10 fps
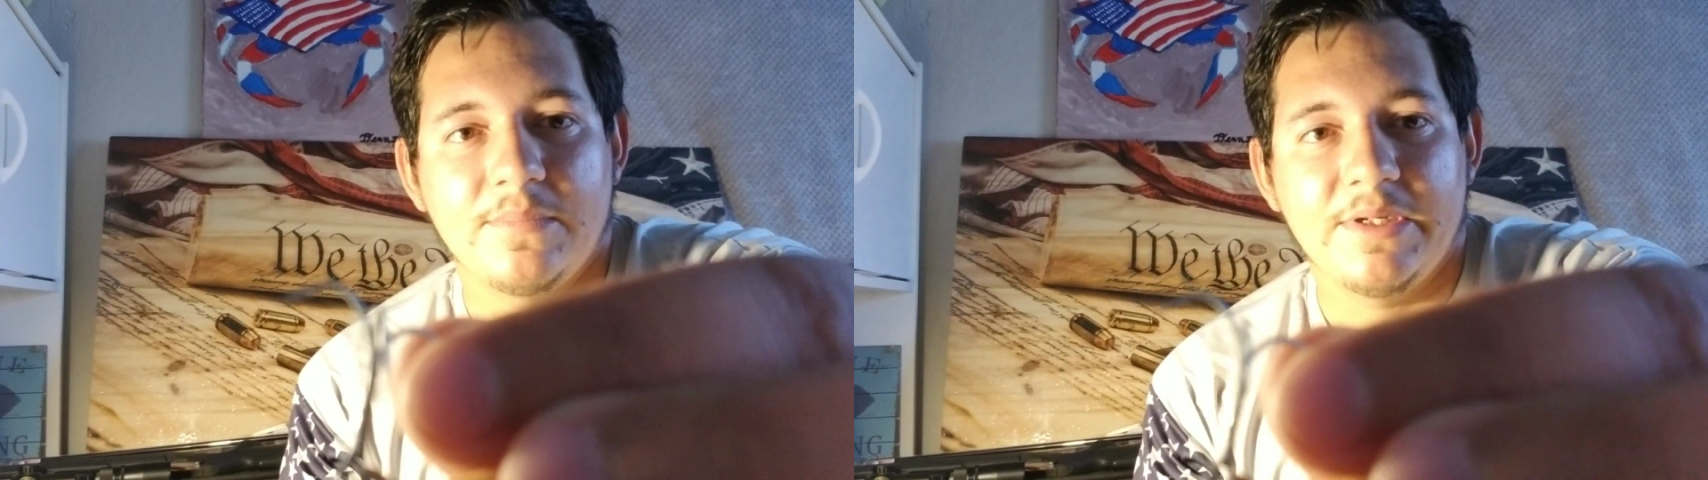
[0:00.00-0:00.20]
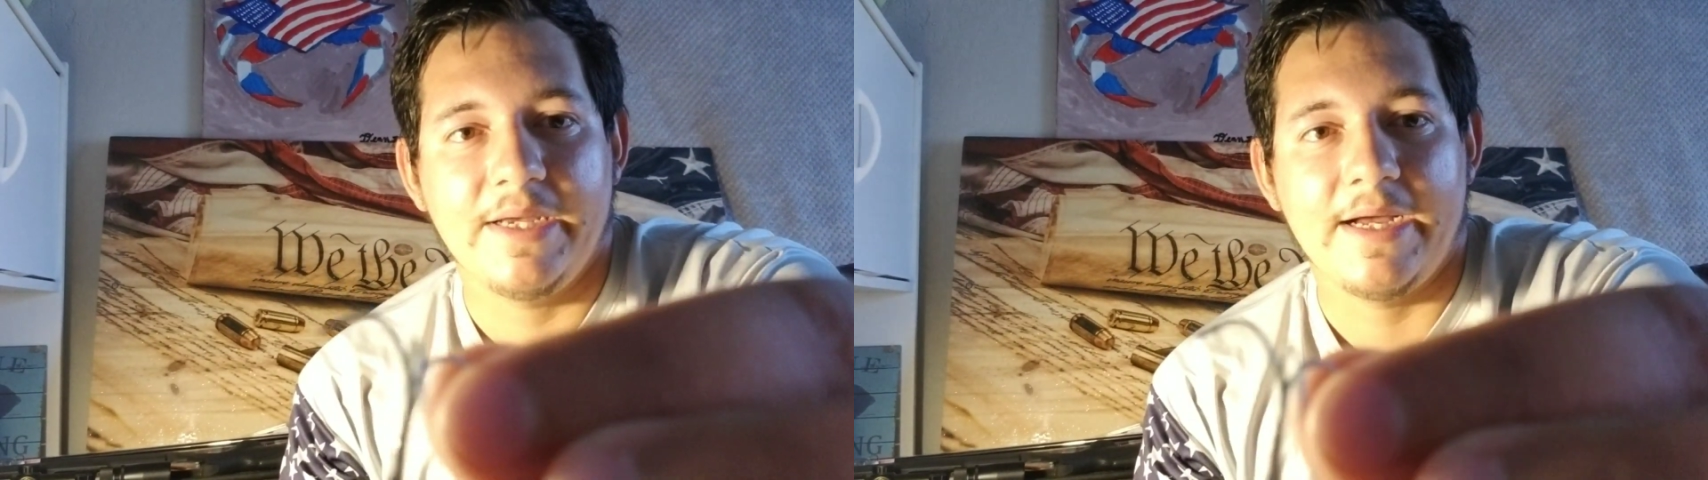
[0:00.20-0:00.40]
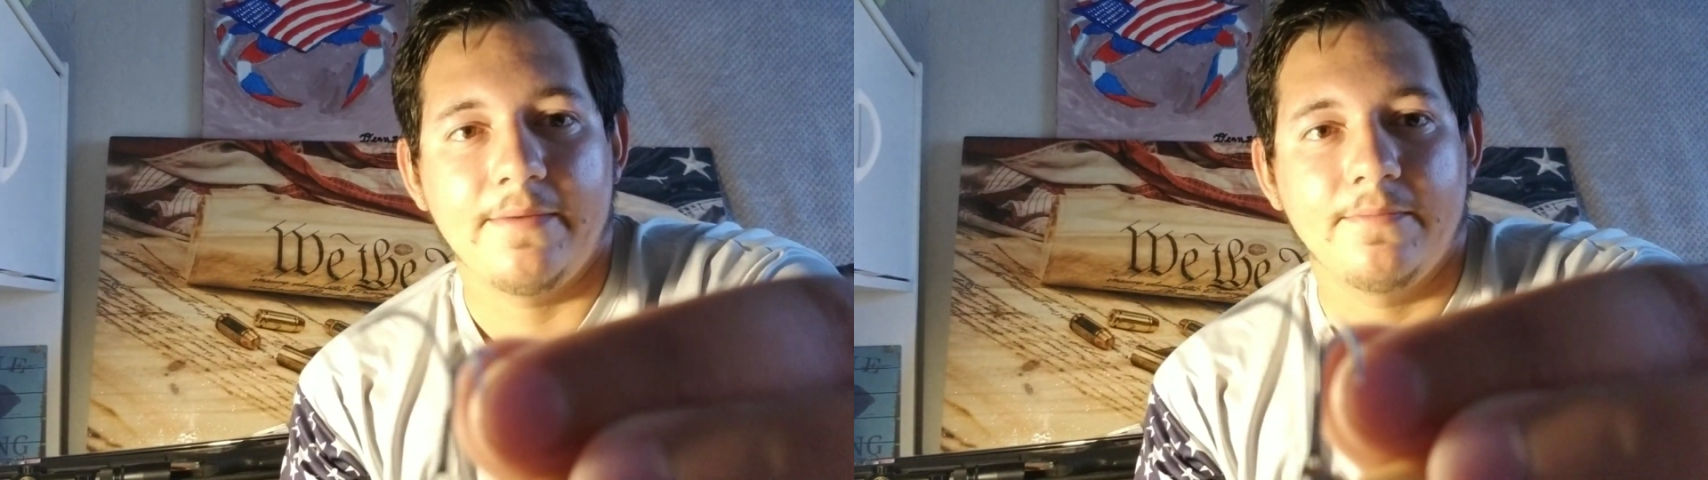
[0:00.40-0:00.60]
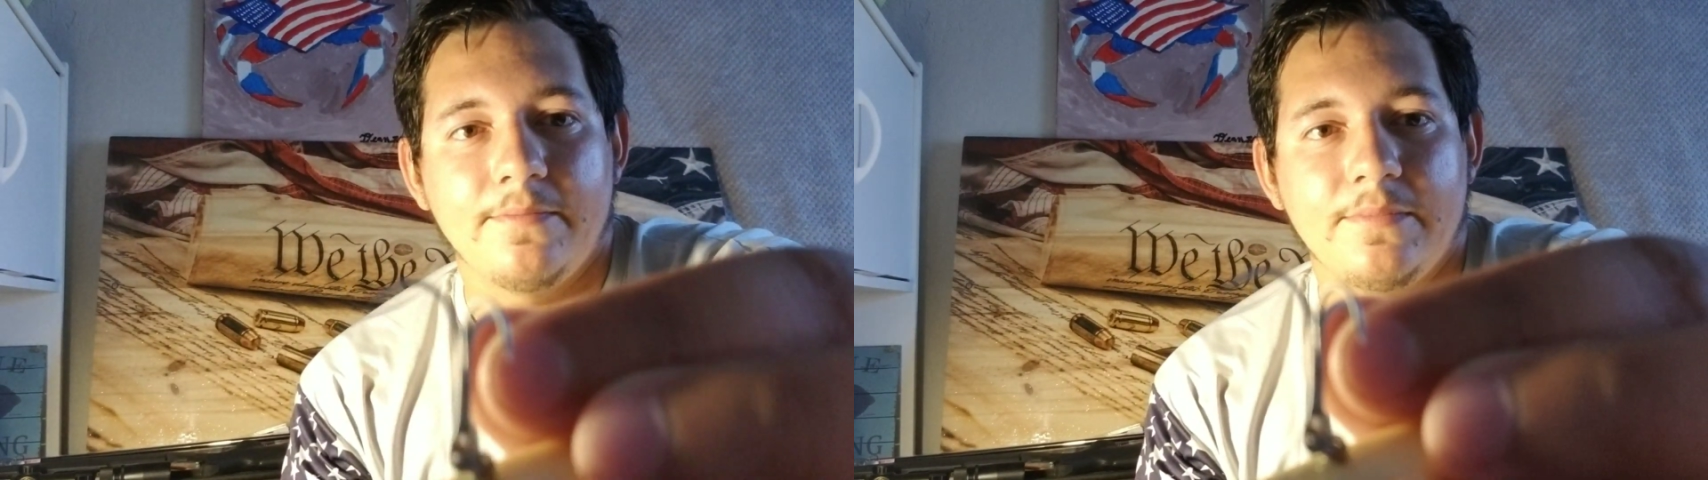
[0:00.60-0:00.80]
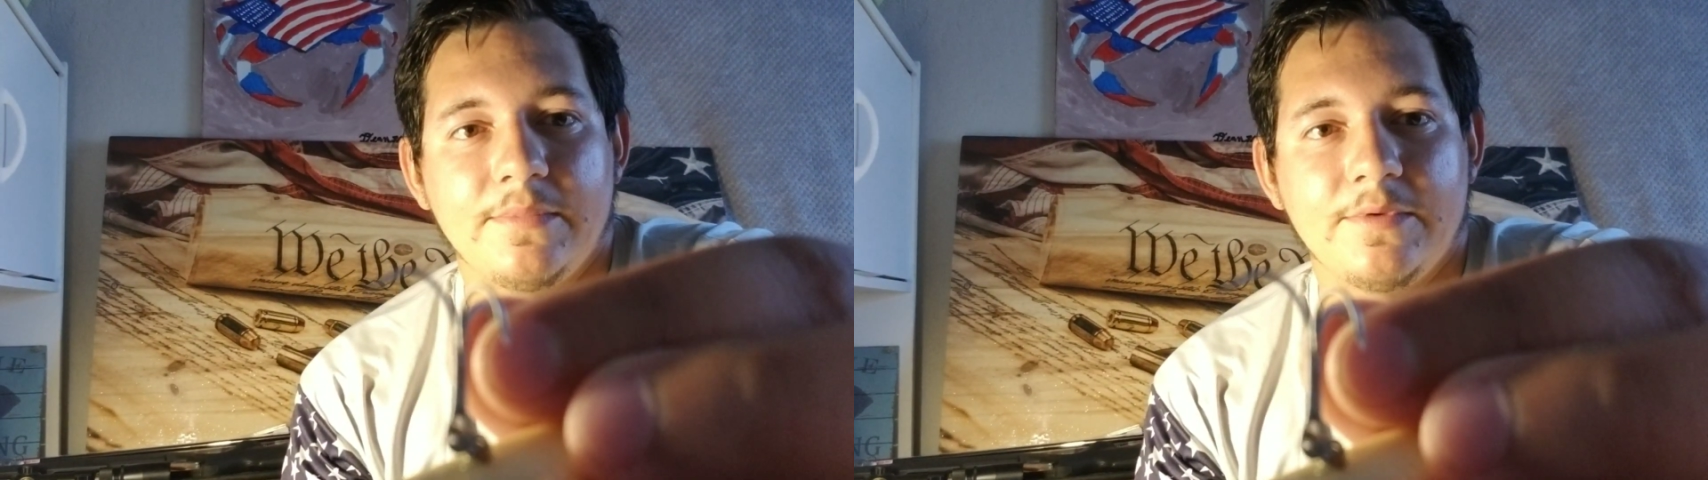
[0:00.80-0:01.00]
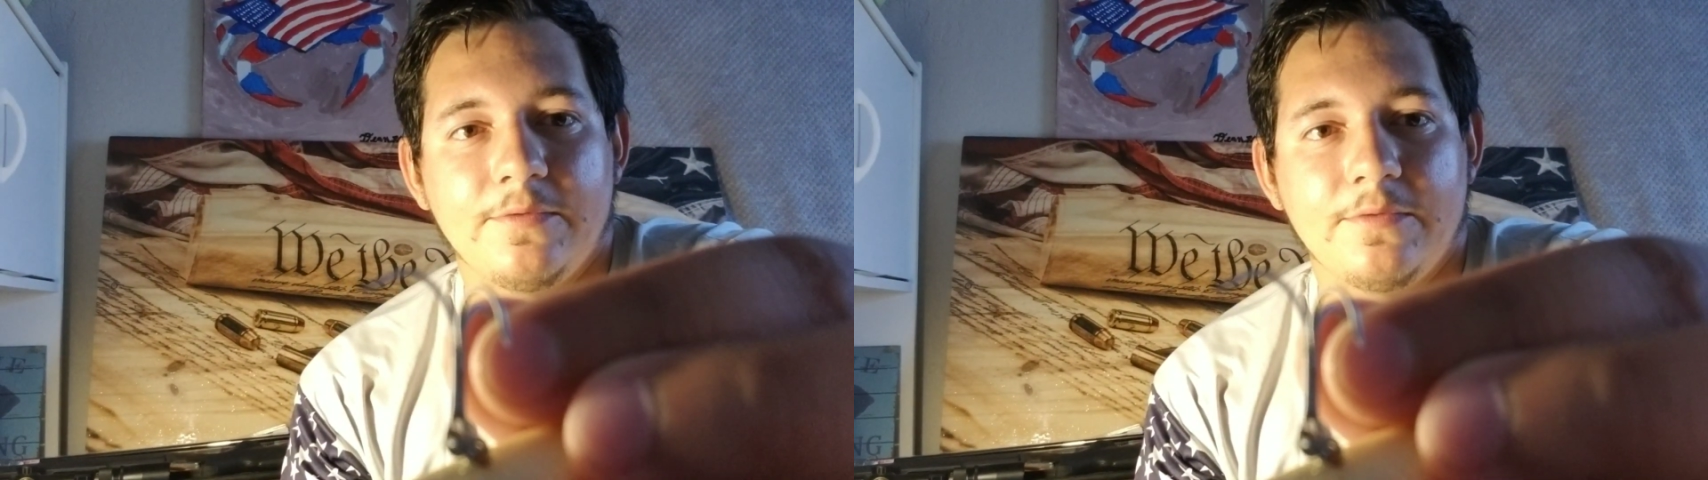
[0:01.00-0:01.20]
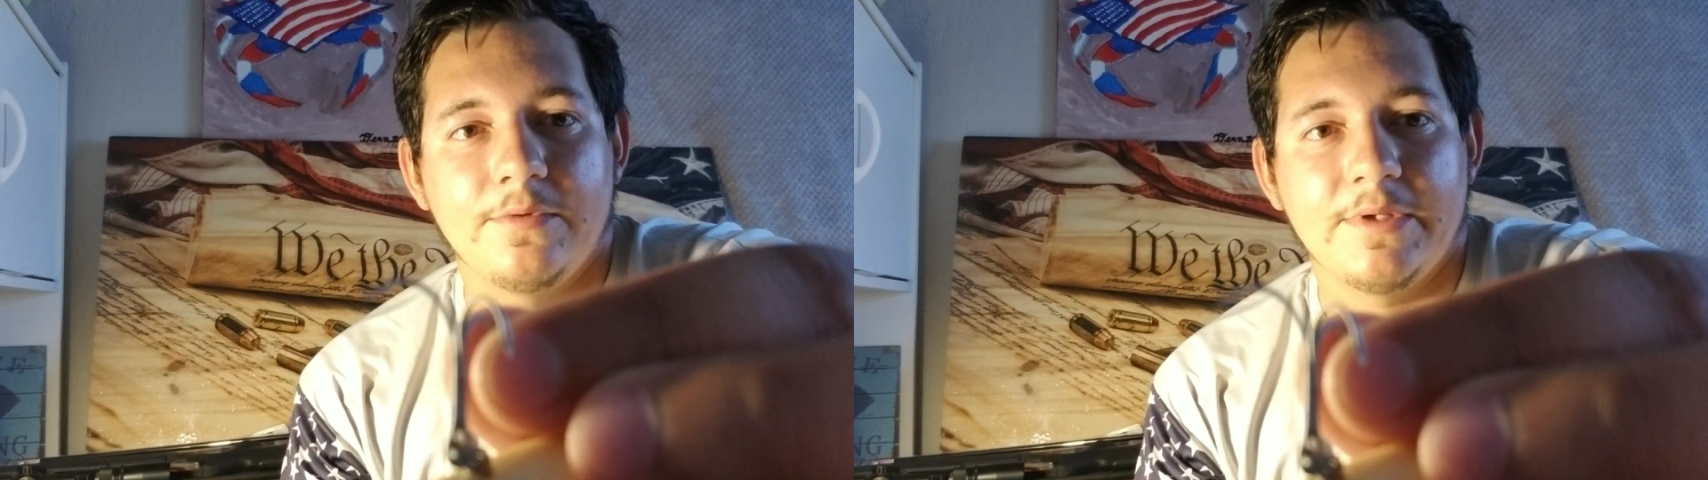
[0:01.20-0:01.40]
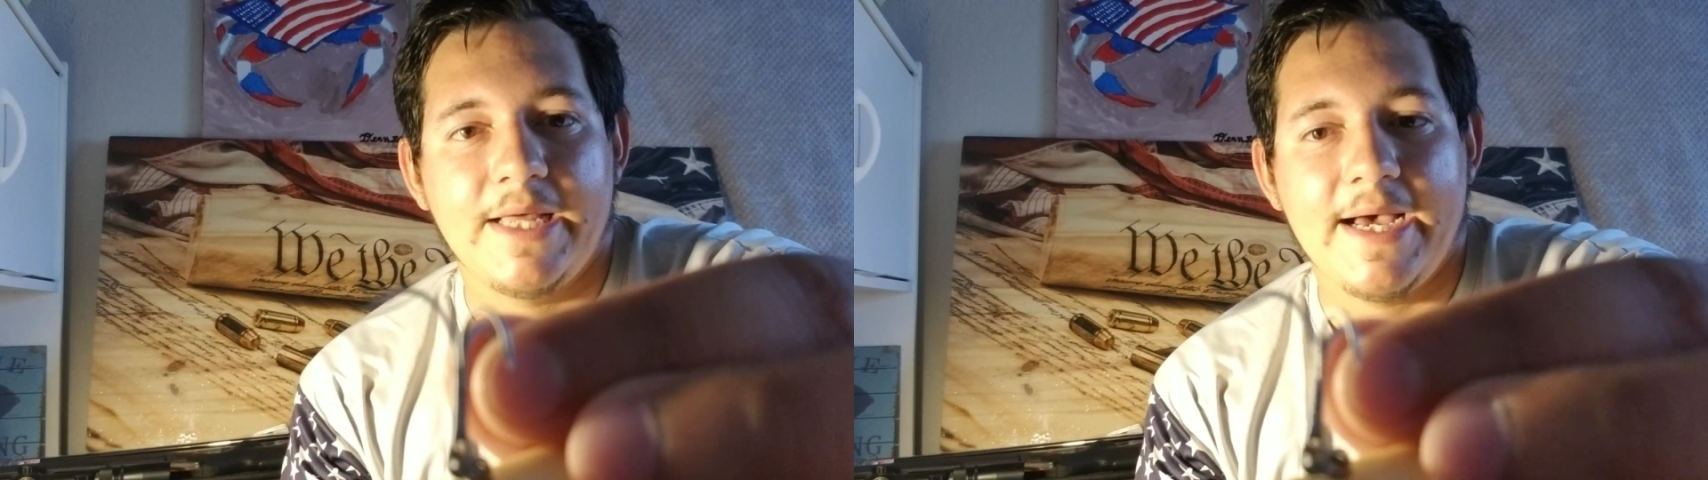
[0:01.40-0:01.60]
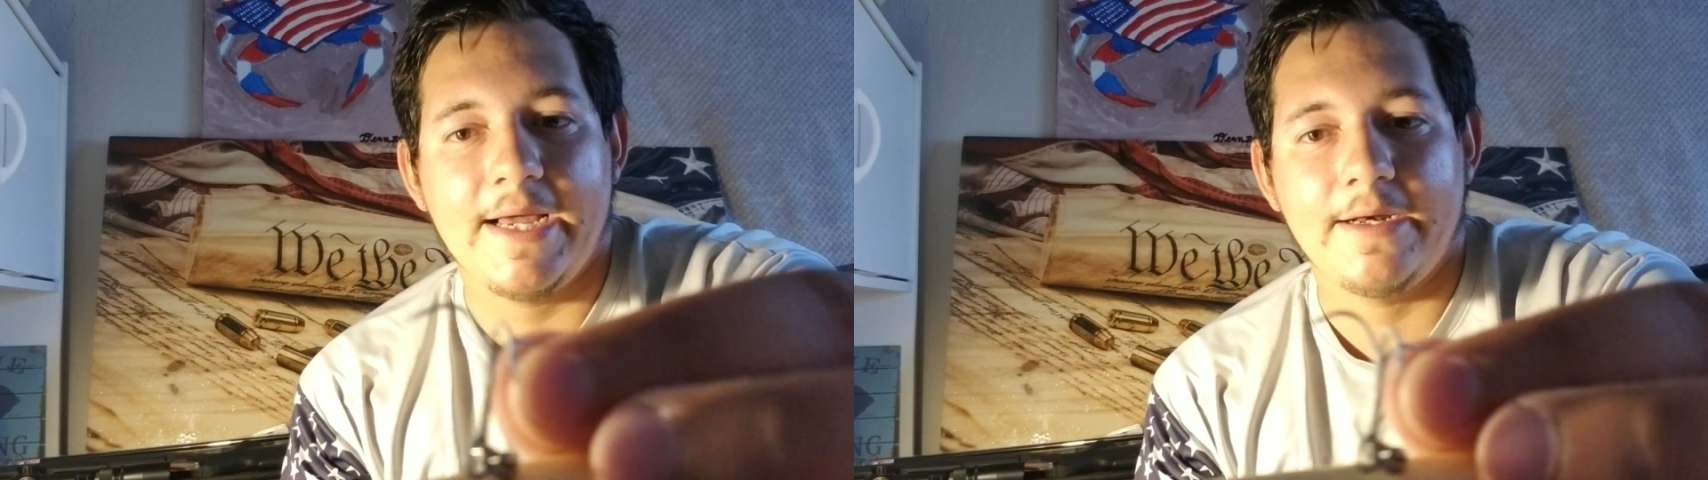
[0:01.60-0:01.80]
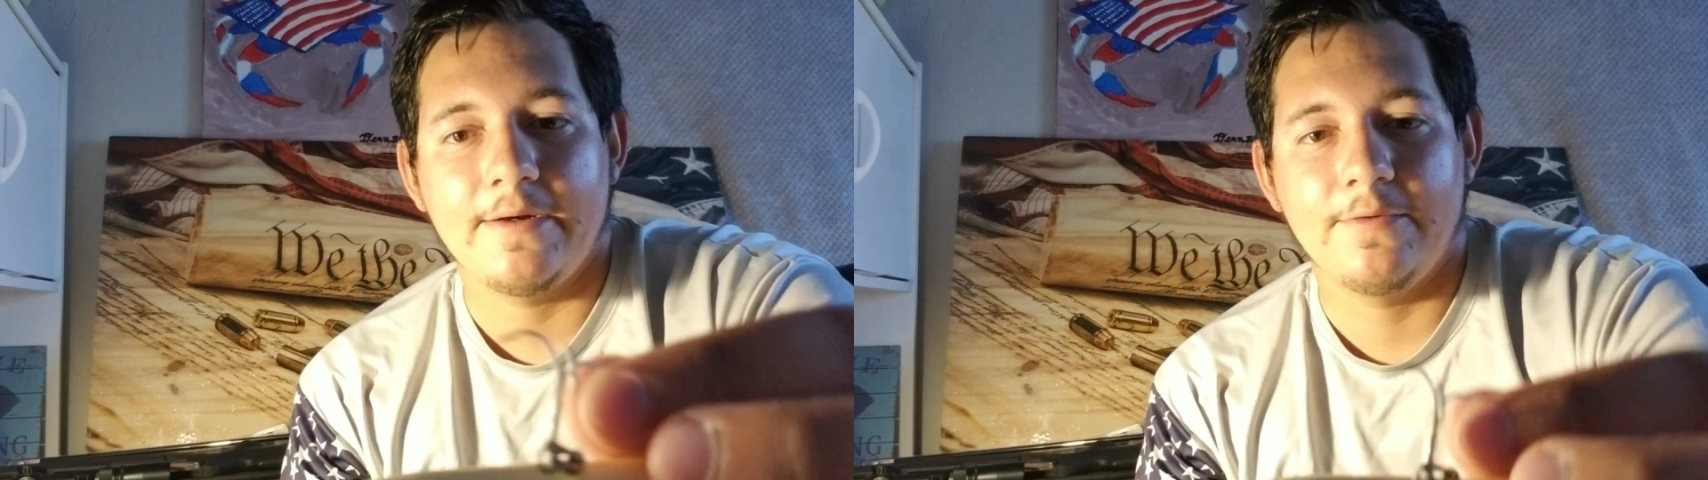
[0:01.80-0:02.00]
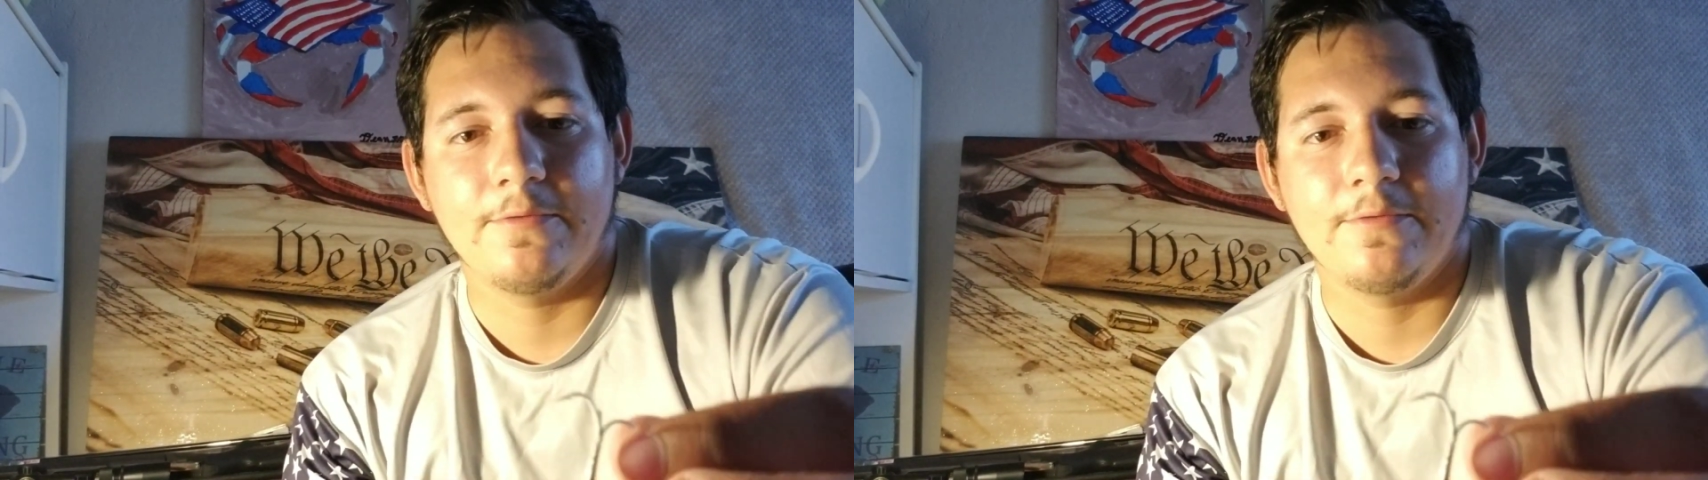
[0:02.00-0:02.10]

Yeah. That